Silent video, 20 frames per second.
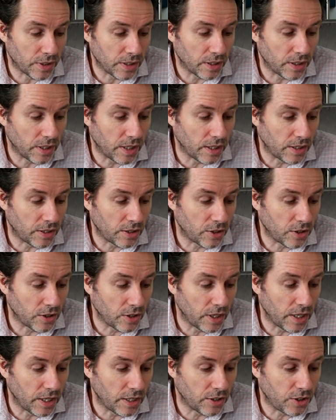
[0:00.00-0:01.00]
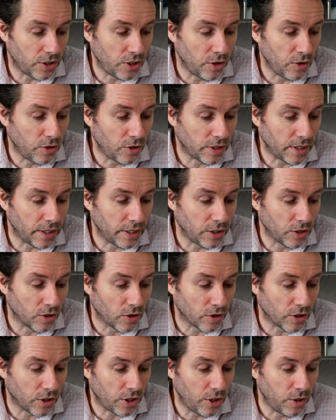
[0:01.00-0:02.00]
it's usually
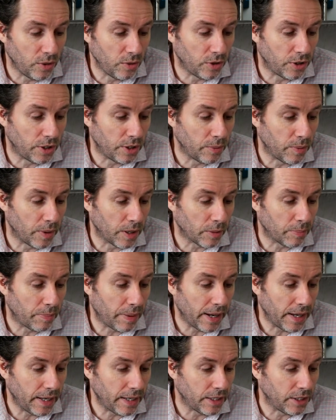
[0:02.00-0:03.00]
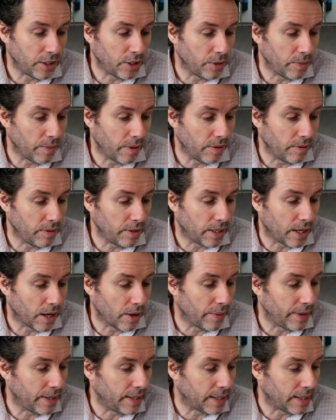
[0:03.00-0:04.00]
not hugely well paid, you only
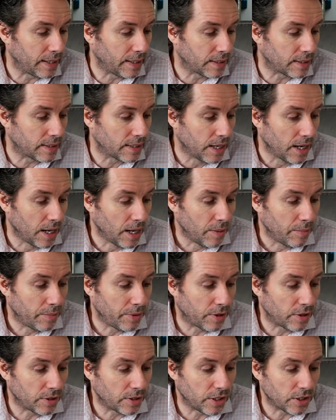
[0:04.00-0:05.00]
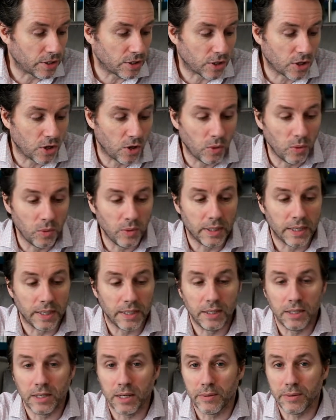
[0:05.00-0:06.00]
go in it because it's a
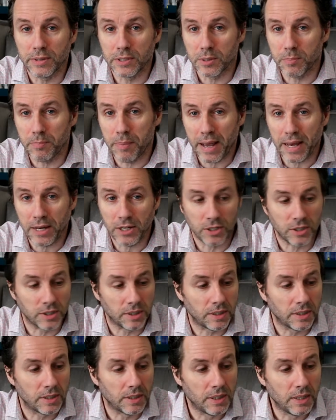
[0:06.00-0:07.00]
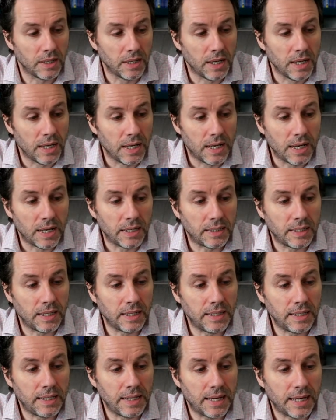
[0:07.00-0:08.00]
calling, it's a passion. And
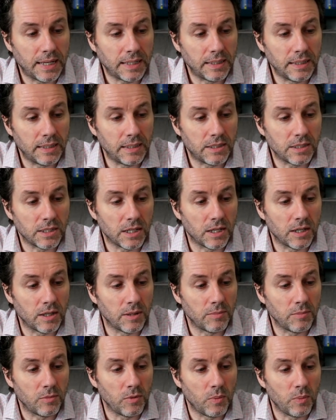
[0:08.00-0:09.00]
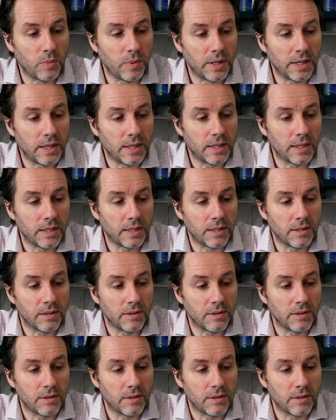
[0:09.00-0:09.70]
then he added, we